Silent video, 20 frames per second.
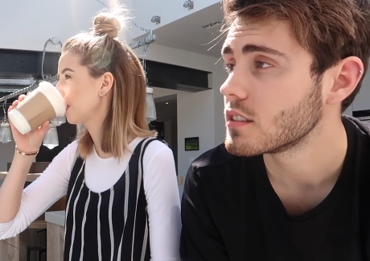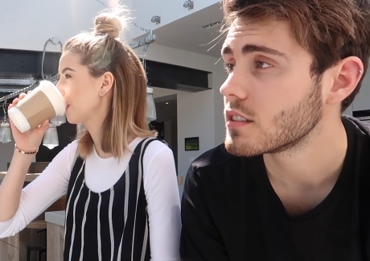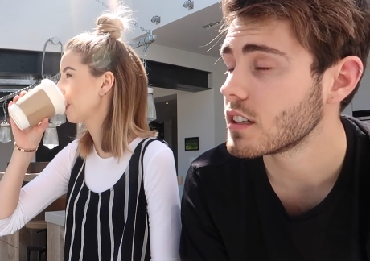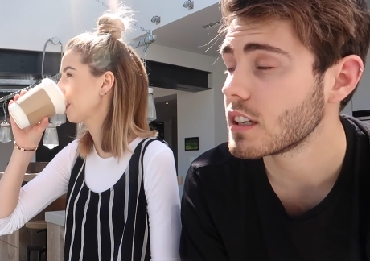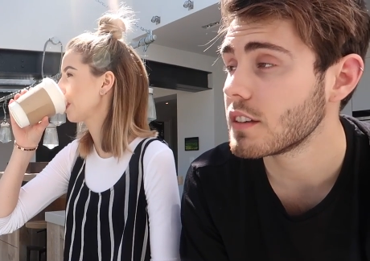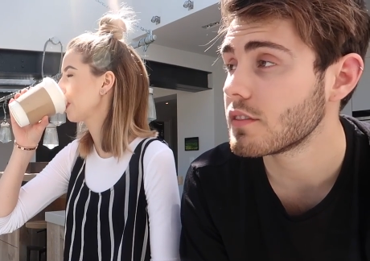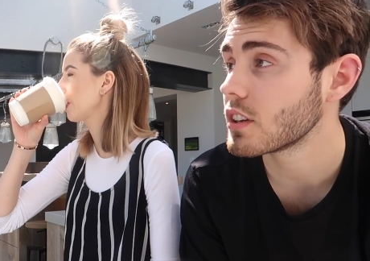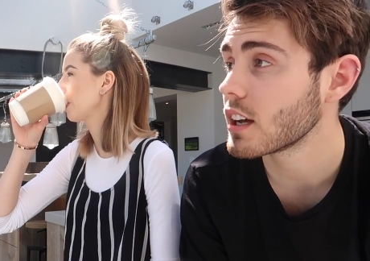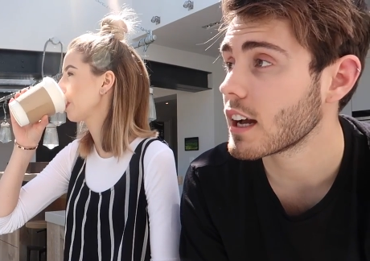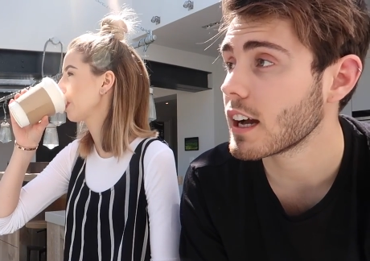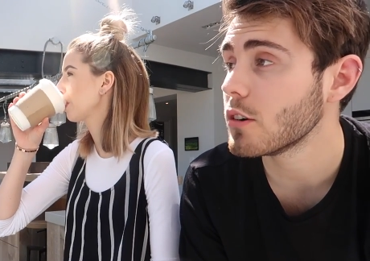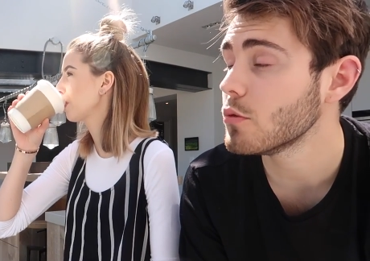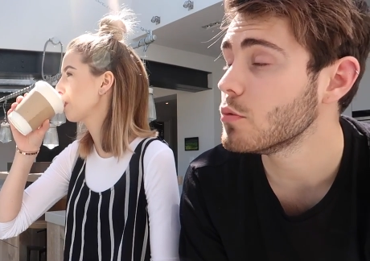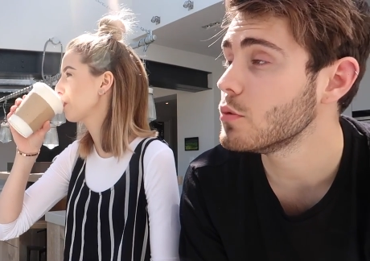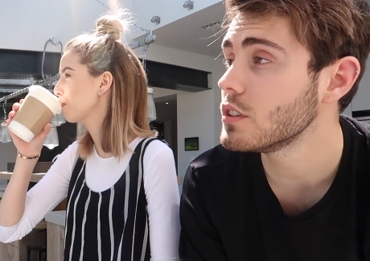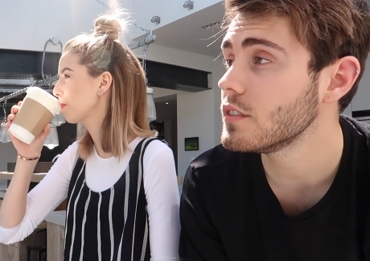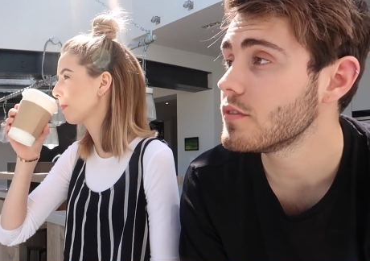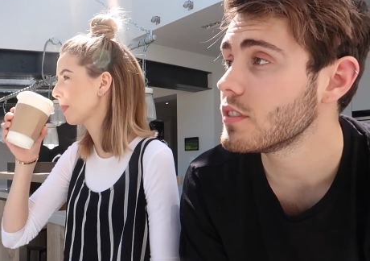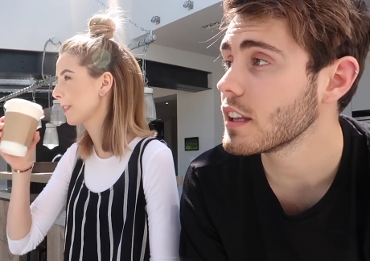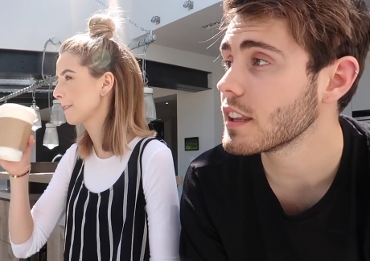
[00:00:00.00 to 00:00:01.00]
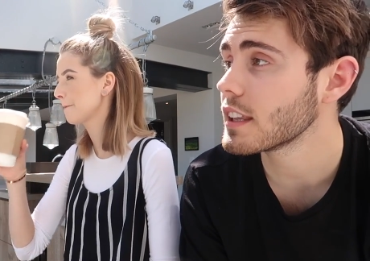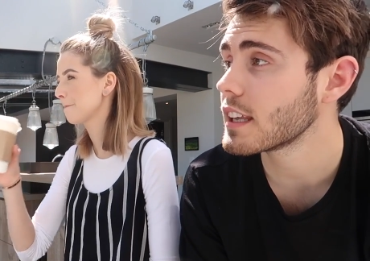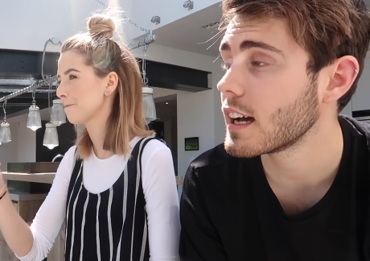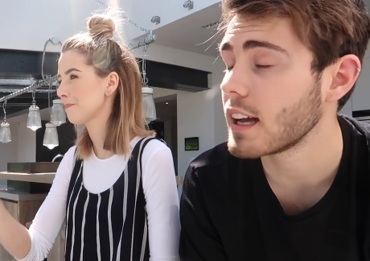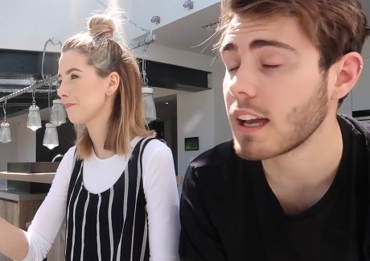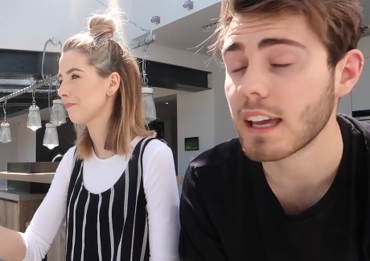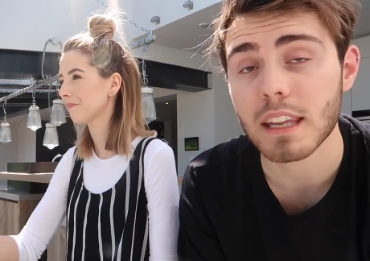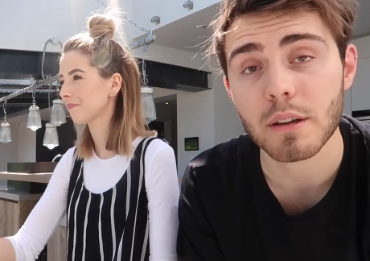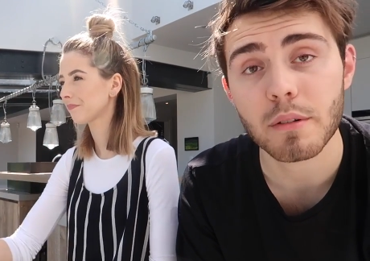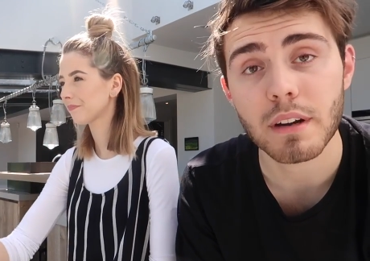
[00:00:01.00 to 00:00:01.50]
Speaker 1: Don't even know how we would have done
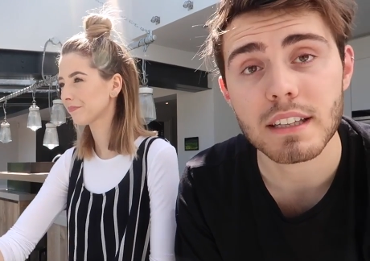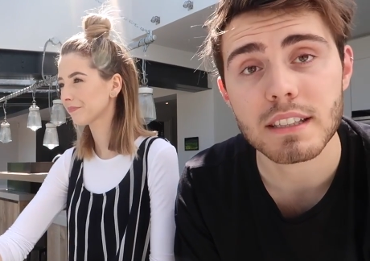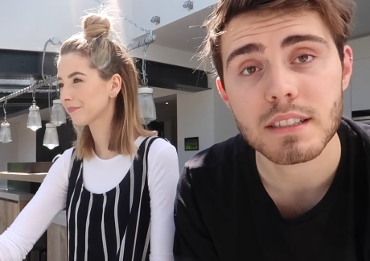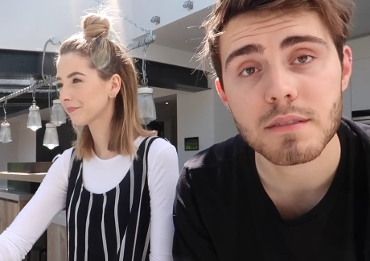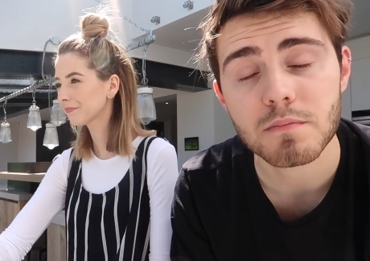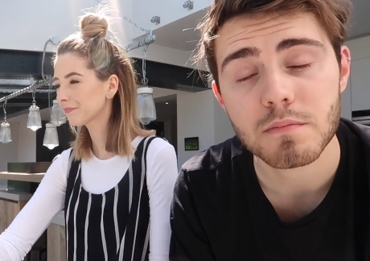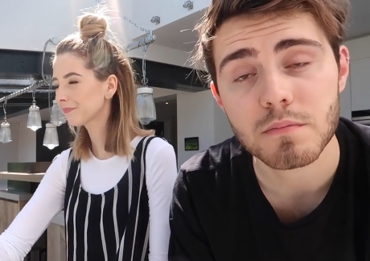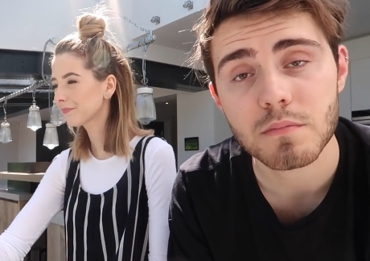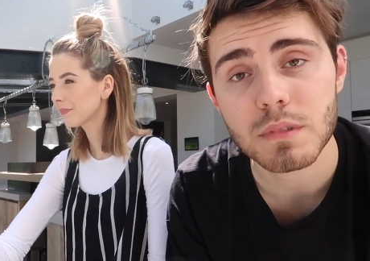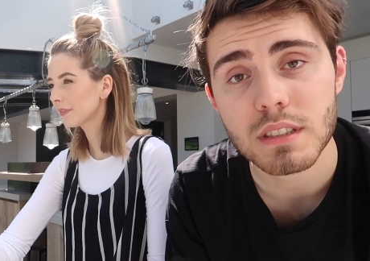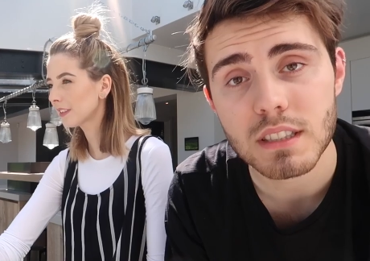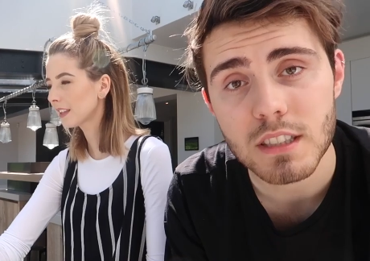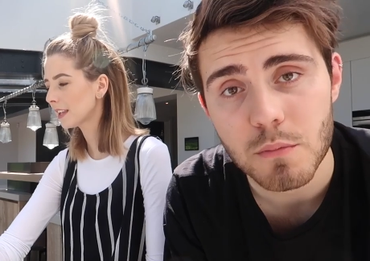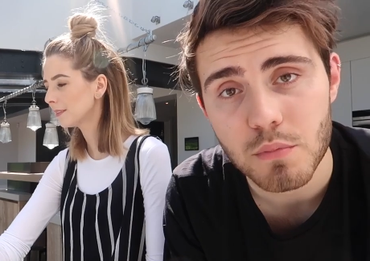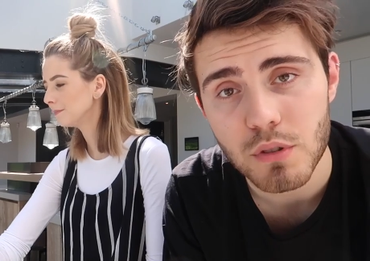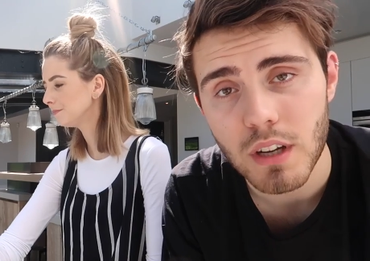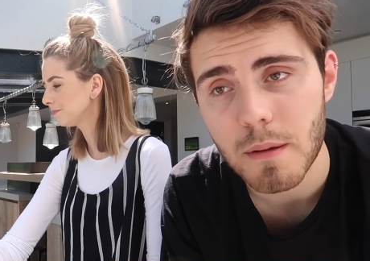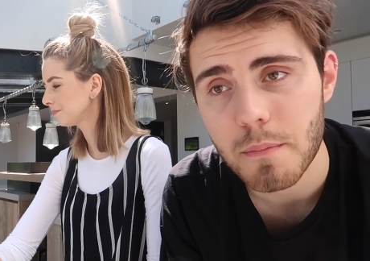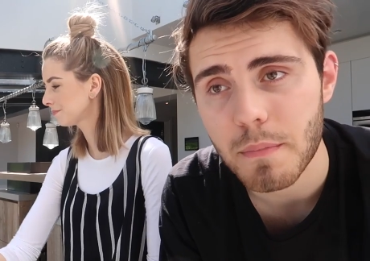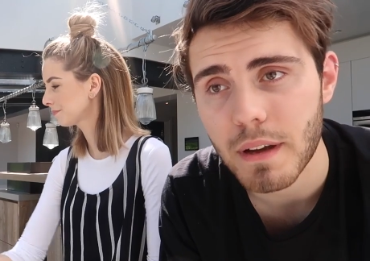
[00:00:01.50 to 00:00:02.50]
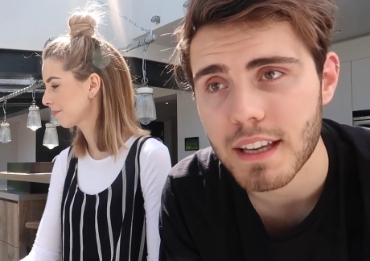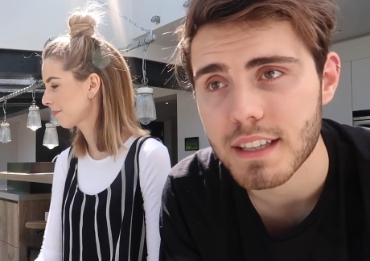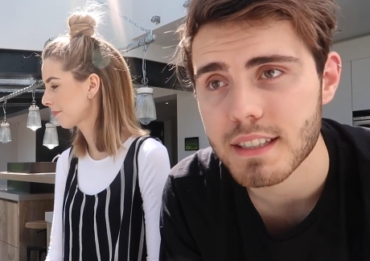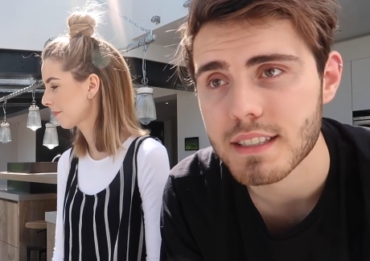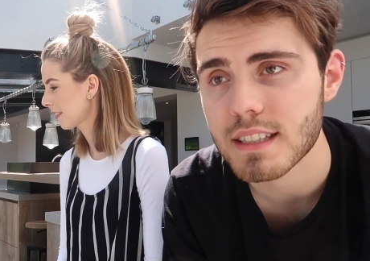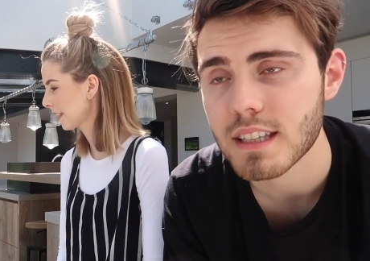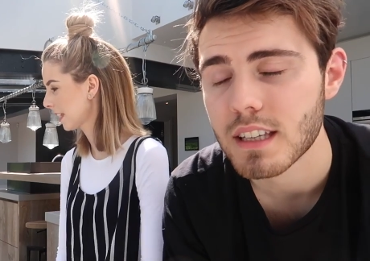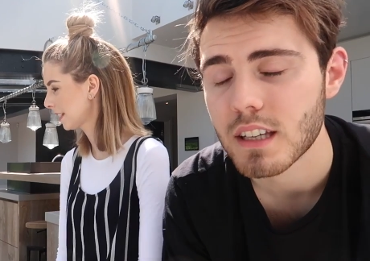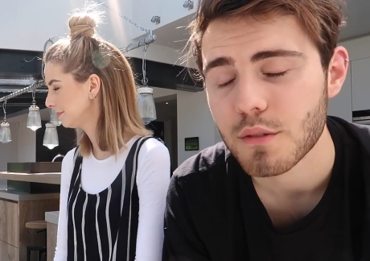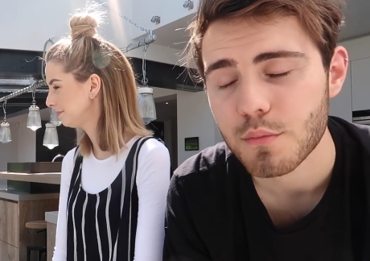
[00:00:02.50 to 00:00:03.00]
that. Anyways, we're still Brighton
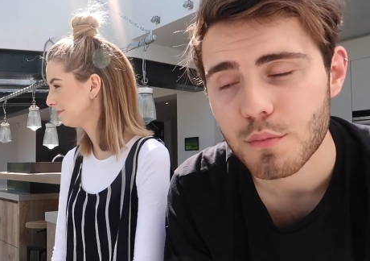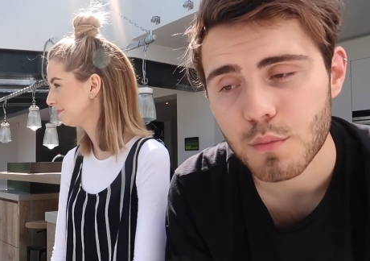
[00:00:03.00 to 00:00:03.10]
based.